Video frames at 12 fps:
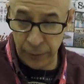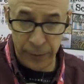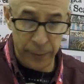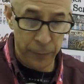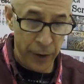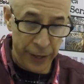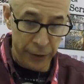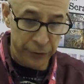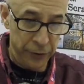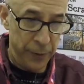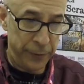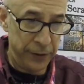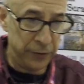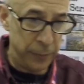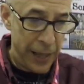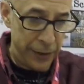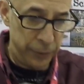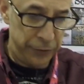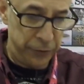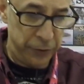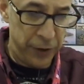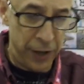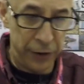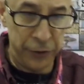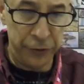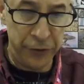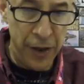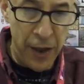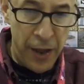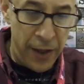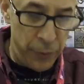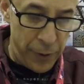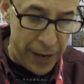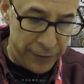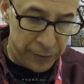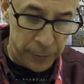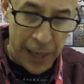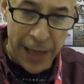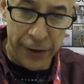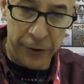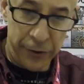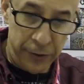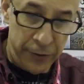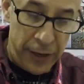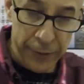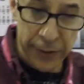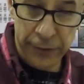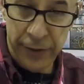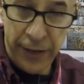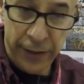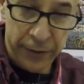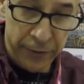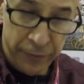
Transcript: bit brighter. So I'm going to splatter with two colors. And the way I splatter, I'm going to take,